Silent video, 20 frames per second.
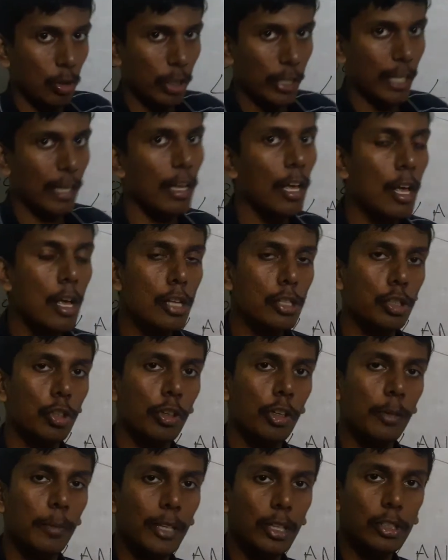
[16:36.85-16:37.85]
Okay, so
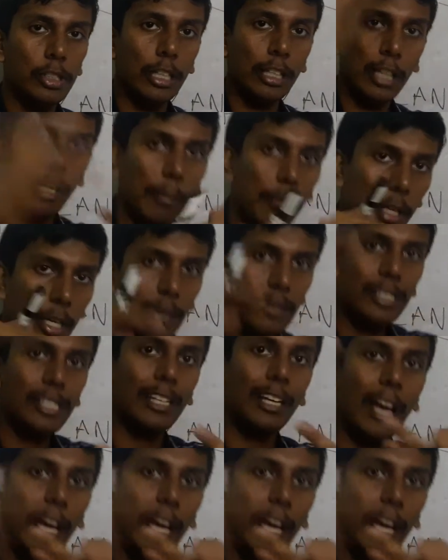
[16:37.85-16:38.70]
we'll be using computer vision,